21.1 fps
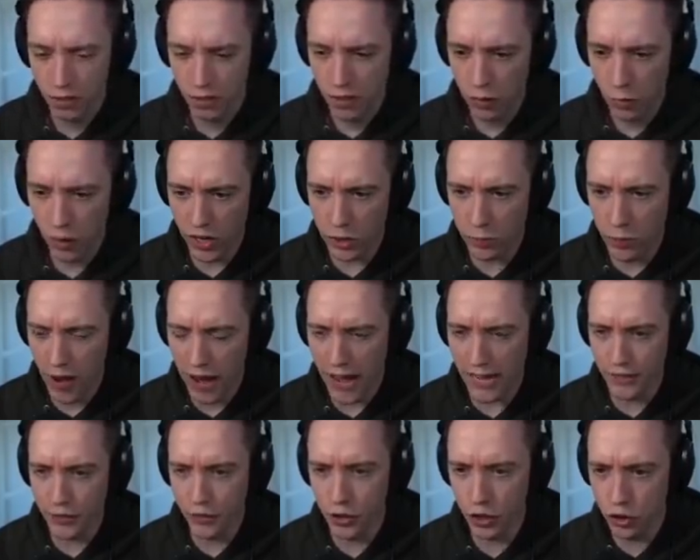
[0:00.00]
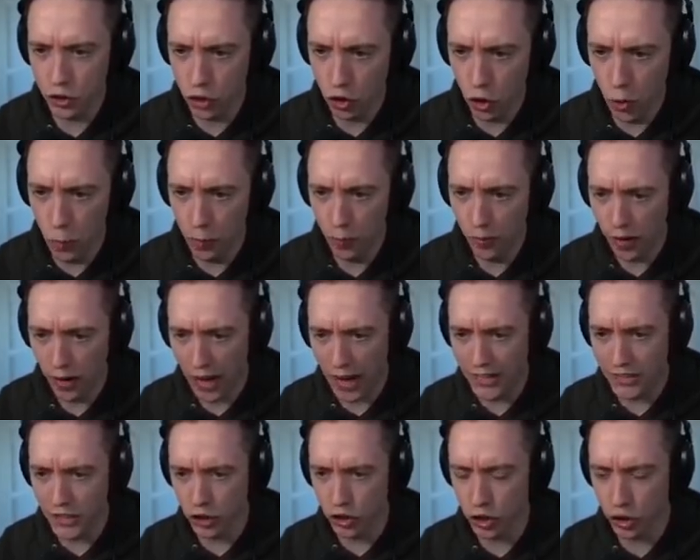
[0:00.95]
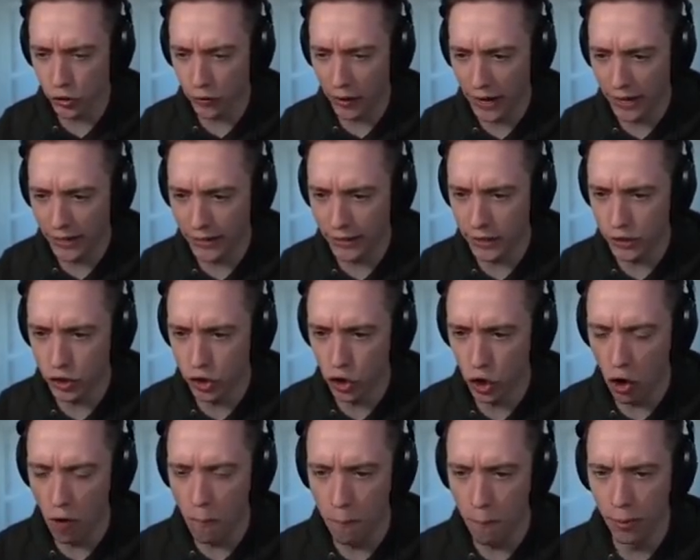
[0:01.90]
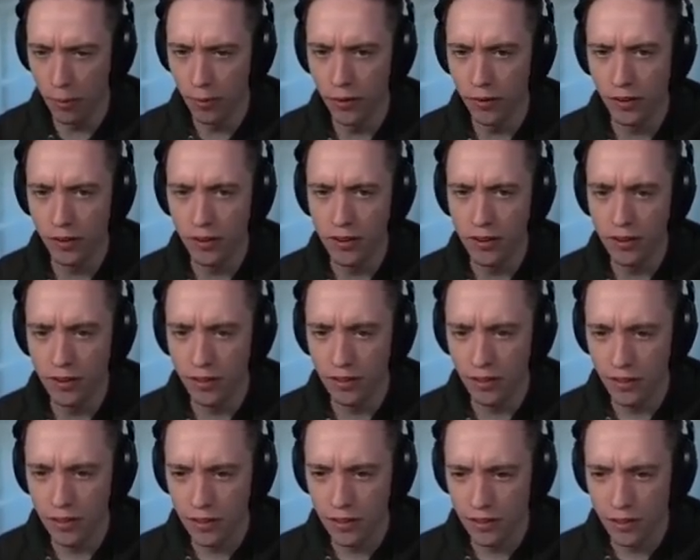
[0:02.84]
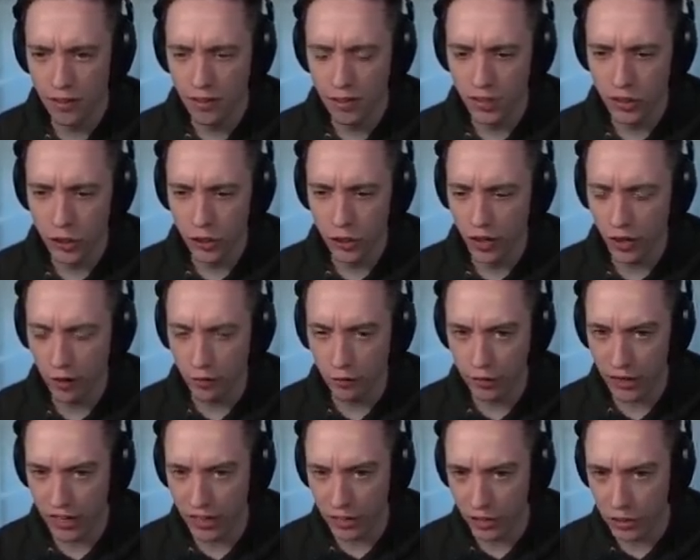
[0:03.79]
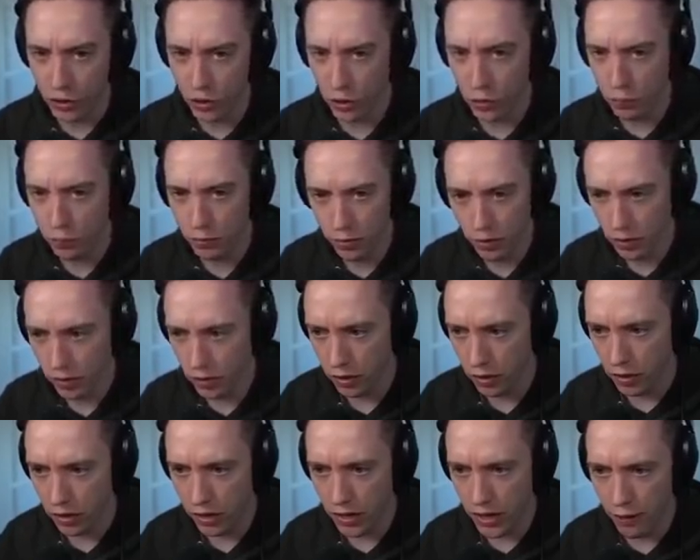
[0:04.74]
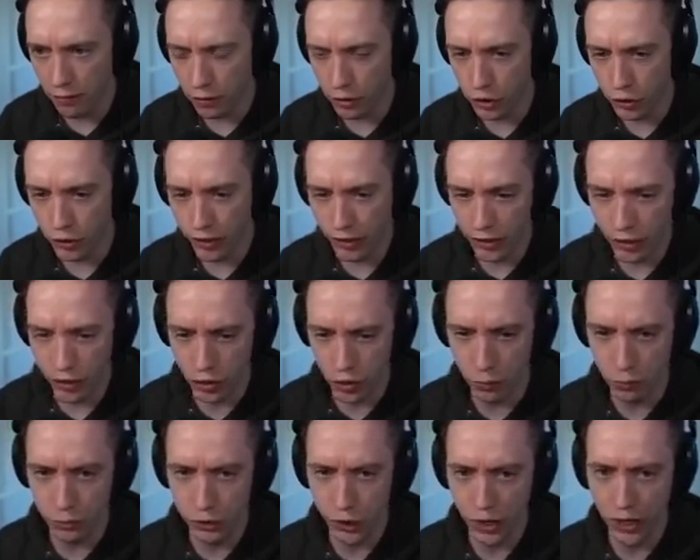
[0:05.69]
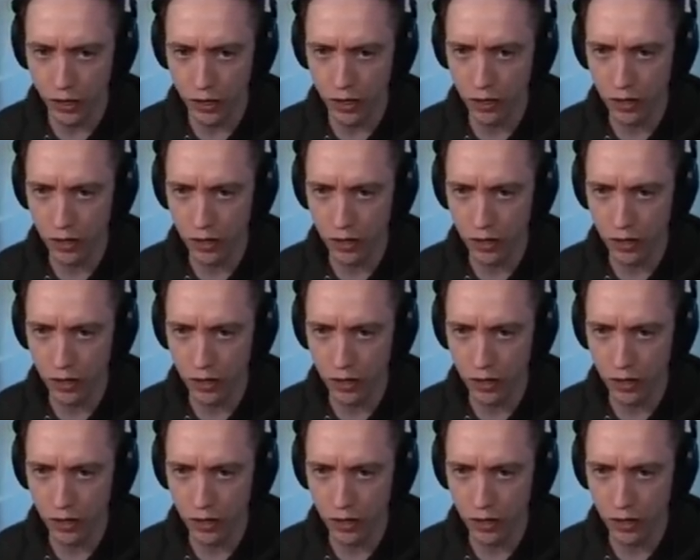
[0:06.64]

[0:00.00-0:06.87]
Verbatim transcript: Where's my Estus soup? I just drank the soup. Should not have drank the soup. Never drink the soup, chat.